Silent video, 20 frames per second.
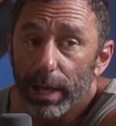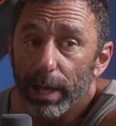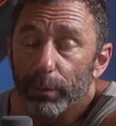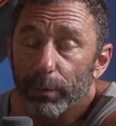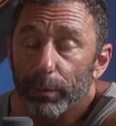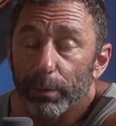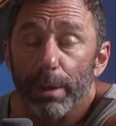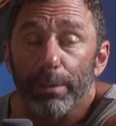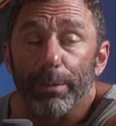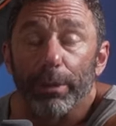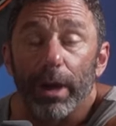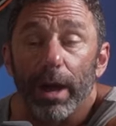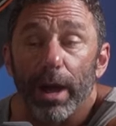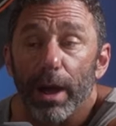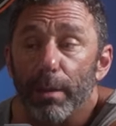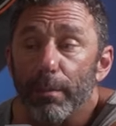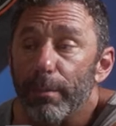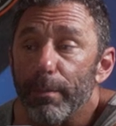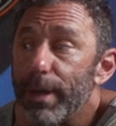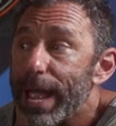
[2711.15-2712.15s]
Remember,
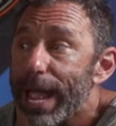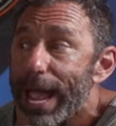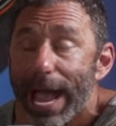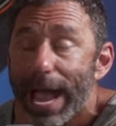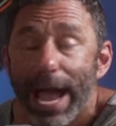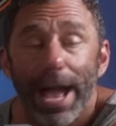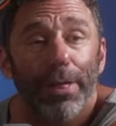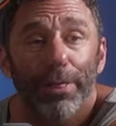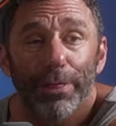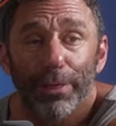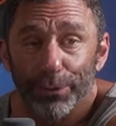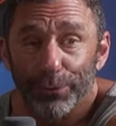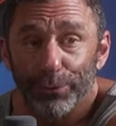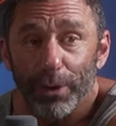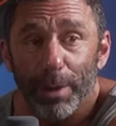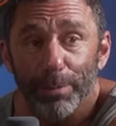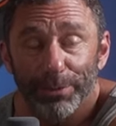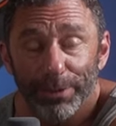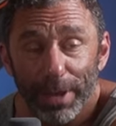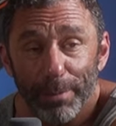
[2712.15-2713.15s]
um, at the
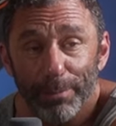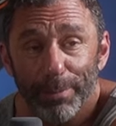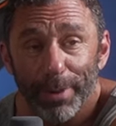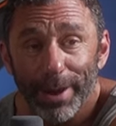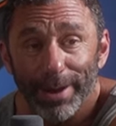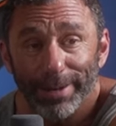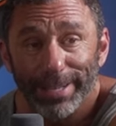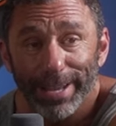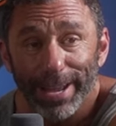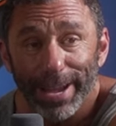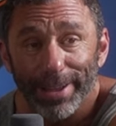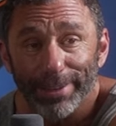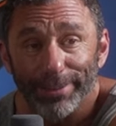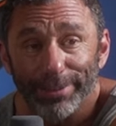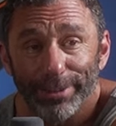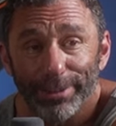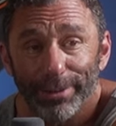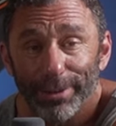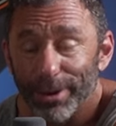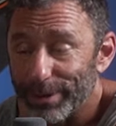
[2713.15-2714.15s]
Dropset
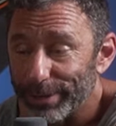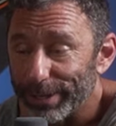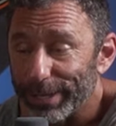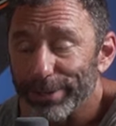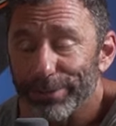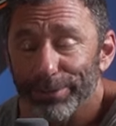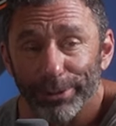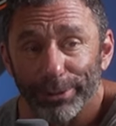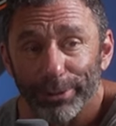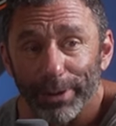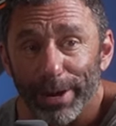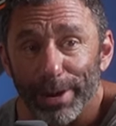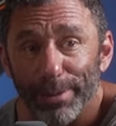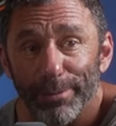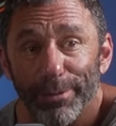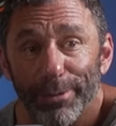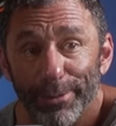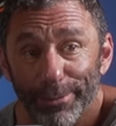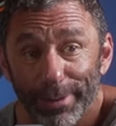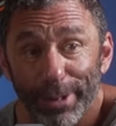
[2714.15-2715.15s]
Podcast on Instagram.
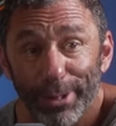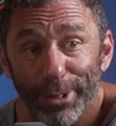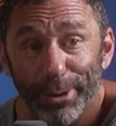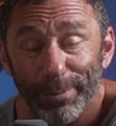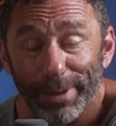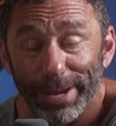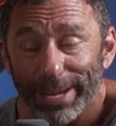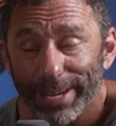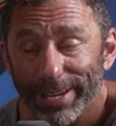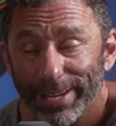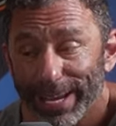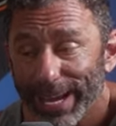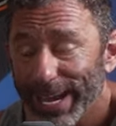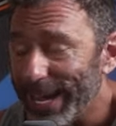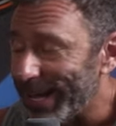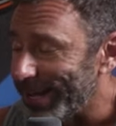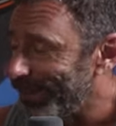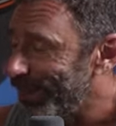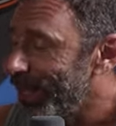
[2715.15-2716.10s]
Follow me. Yeah.